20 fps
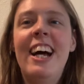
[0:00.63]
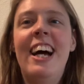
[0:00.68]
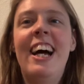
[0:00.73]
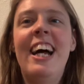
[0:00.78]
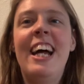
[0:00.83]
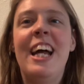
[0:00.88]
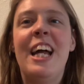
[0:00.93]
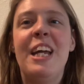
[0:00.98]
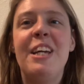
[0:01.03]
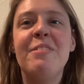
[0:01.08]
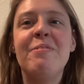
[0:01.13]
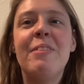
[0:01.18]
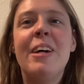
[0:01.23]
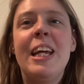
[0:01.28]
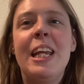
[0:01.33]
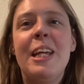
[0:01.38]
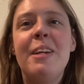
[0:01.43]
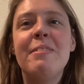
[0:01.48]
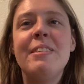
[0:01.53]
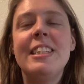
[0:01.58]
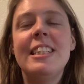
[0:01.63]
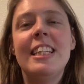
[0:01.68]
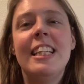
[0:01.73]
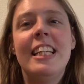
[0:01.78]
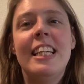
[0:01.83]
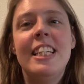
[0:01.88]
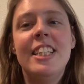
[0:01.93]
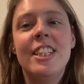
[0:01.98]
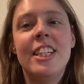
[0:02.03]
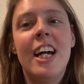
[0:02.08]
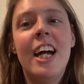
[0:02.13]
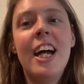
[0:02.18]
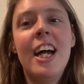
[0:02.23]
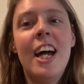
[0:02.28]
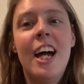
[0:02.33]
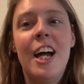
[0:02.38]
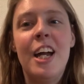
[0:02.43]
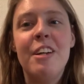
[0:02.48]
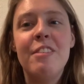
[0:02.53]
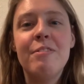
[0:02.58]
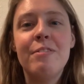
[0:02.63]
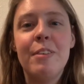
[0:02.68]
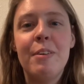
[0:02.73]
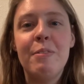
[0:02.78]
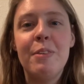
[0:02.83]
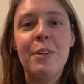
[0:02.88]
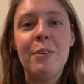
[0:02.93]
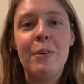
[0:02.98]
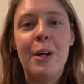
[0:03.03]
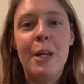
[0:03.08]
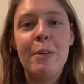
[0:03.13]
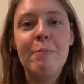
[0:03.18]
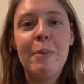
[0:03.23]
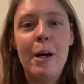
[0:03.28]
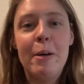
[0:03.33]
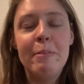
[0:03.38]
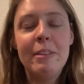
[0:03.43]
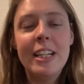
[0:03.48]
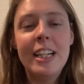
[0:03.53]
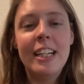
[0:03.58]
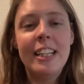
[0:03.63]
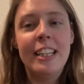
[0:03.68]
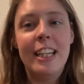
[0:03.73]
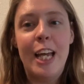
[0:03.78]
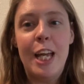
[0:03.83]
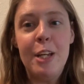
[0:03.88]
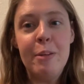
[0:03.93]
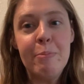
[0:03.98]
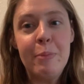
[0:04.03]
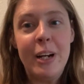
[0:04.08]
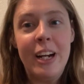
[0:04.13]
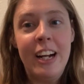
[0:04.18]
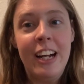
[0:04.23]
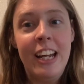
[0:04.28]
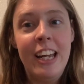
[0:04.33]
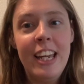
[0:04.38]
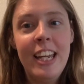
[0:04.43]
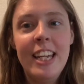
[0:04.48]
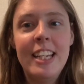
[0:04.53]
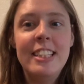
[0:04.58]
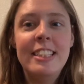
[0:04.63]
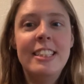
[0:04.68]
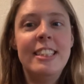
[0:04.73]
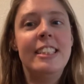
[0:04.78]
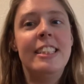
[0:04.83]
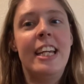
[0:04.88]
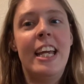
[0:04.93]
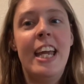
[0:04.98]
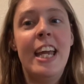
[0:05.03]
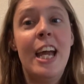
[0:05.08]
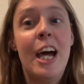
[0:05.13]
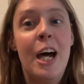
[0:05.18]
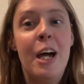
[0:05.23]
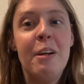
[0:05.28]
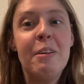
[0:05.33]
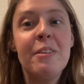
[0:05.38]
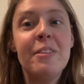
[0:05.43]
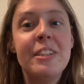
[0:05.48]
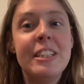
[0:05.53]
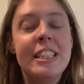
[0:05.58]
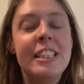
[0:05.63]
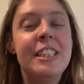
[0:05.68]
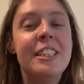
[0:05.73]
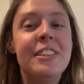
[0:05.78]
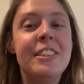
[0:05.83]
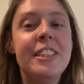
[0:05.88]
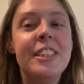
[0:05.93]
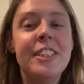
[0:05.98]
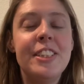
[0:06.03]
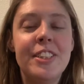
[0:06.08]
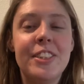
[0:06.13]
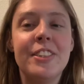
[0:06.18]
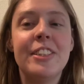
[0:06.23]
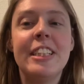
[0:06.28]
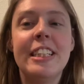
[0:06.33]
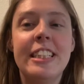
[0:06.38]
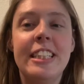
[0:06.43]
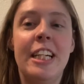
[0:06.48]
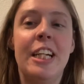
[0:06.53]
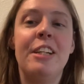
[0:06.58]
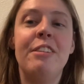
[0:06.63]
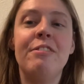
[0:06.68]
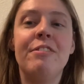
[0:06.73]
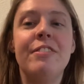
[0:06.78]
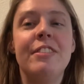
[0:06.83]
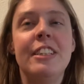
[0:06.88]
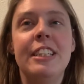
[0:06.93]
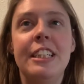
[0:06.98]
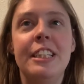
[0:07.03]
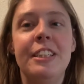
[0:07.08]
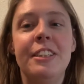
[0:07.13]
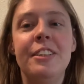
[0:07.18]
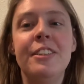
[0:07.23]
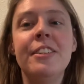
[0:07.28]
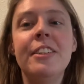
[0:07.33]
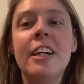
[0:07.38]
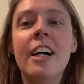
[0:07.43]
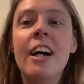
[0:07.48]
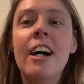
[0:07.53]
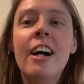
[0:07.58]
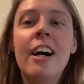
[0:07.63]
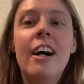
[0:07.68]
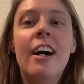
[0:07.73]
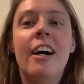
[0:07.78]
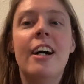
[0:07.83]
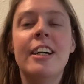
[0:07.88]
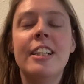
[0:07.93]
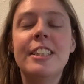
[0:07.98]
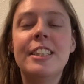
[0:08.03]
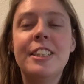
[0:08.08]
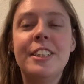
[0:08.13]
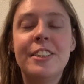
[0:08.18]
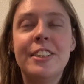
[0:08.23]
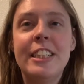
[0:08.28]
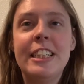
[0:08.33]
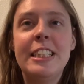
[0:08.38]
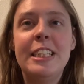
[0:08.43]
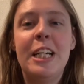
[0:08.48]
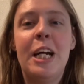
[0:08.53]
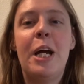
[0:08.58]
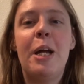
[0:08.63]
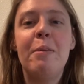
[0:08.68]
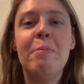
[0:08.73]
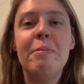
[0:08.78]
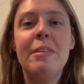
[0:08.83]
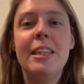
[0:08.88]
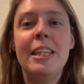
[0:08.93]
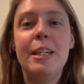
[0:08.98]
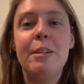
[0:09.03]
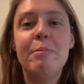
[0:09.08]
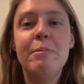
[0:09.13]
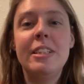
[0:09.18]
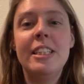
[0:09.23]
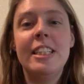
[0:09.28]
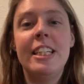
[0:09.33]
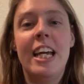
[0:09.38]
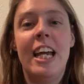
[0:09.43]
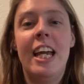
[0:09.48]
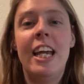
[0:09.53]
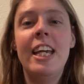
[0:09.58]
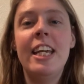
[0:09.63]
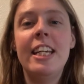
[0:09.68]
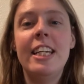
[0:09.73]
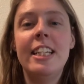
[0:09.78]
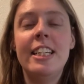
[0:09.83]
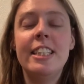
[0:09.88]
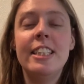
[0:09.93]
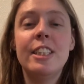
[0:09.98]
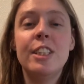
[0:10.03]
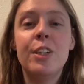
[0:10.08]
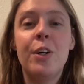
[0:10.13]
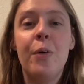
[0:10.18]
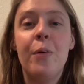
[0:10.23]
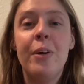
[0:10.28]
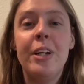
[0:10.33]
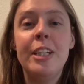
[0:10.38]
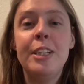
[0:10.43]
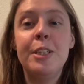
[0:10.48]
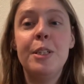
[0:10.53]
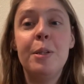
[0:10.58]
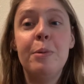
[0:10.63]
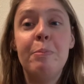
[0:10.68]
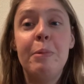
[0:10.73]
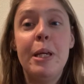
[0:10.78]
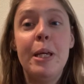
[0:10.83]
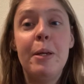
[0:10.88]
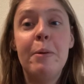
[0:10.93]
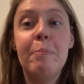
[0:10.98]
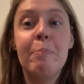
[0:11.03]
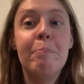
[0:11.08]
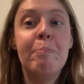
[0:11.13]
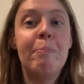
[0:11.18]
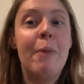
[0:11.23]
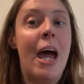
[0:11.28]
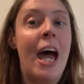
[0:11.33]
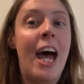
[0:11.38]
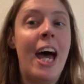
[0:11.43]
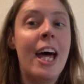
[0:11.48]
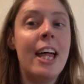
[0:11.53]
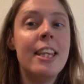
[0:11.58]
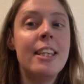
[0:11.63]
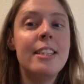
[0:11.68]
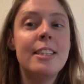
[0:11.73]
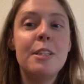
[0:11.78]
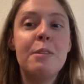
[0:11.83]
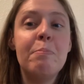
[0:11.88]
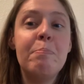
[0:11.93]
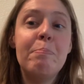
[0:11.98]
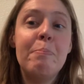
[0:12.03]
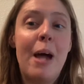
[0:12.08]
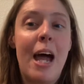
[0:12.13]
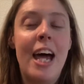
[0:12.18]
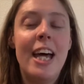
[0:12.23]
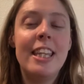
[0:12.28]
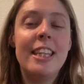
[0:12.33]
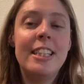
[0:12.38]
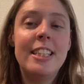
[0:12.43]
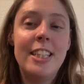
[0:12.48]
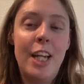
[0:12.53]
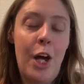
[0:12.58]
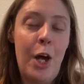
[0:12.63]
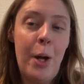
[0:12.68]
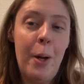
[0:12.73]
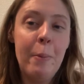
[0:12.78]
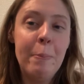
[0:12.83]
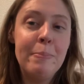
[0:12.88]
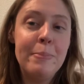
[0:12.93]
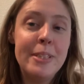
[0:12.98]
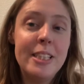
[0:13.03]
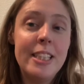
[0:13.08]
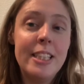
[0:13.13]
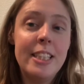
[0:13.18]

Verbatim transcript: Hi, my name is Alisha. I am from the Way Public Library and today I'm going to do a story time for you. Our story time theme today is going to be baths and bathtubs.